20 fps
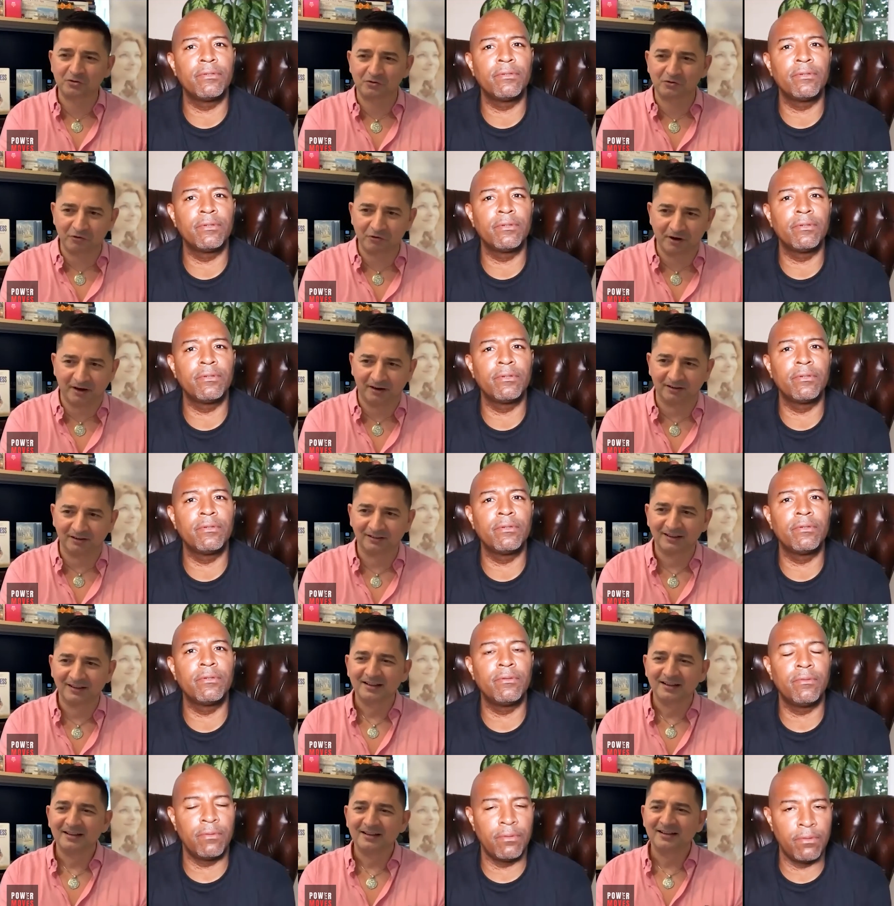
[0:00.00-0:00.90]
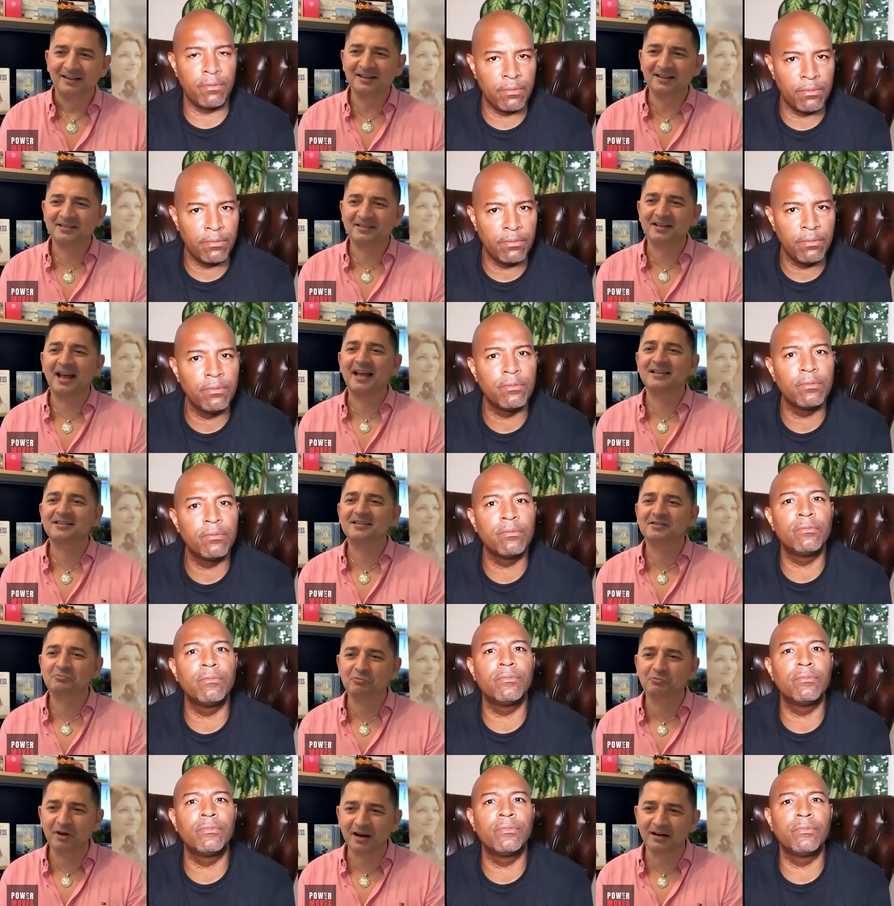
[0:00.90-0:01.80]
Speaker 1: real? It's
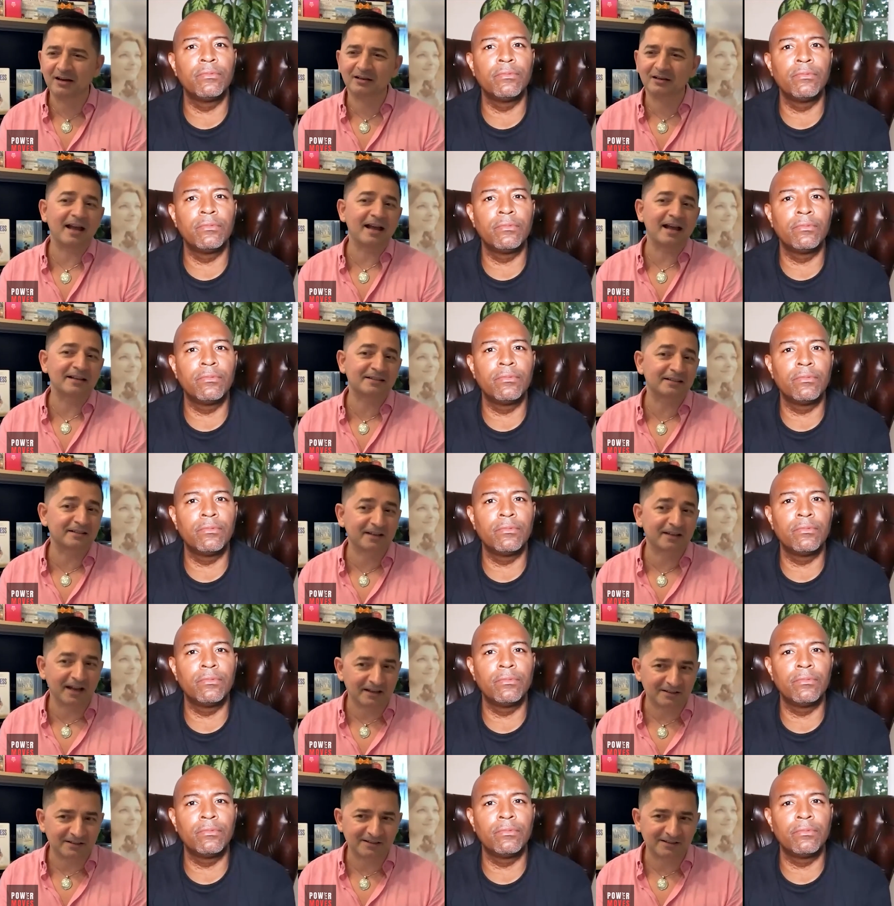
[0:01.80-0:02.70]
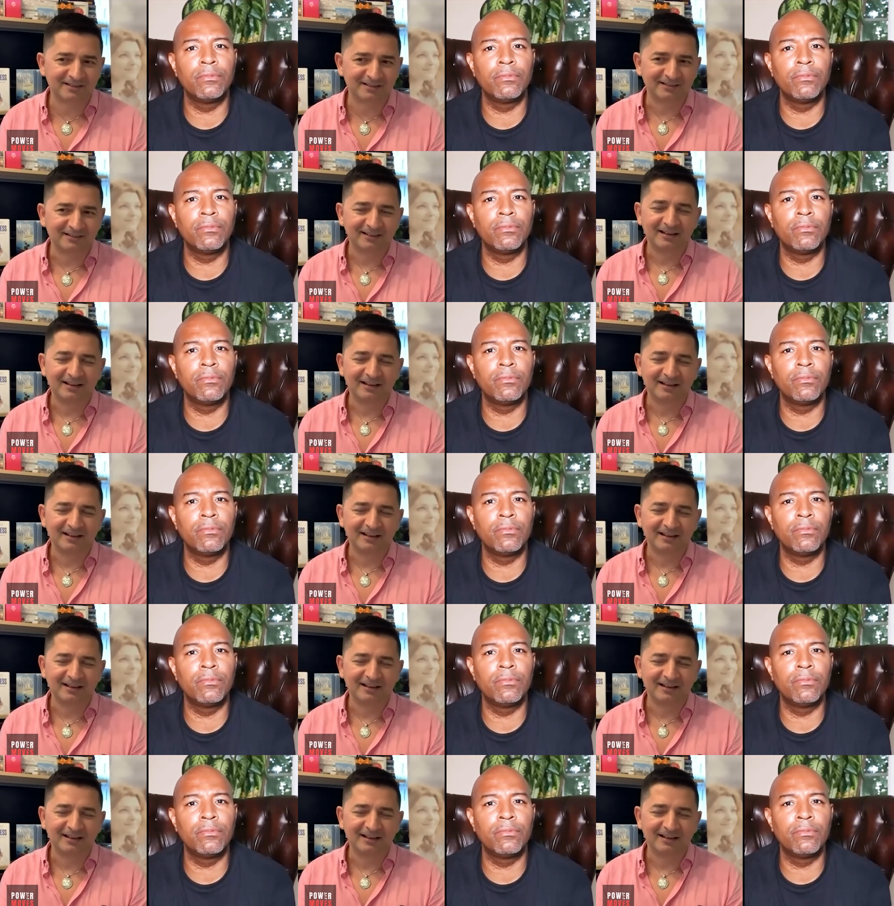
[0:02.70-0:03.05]
as real as it gets.